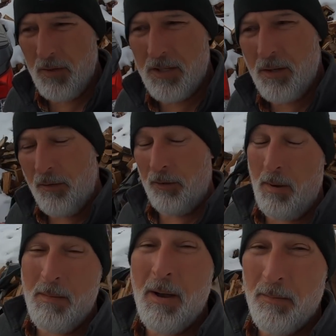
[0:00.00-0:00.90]
wood stove because
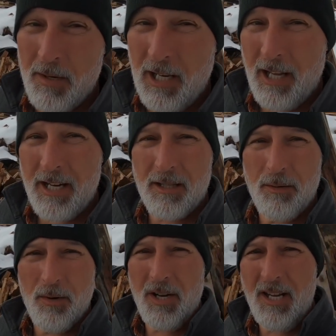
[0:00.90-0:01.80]
my mom really likes
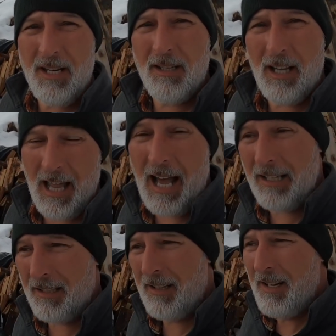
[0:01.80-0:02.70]
the wood heat a lot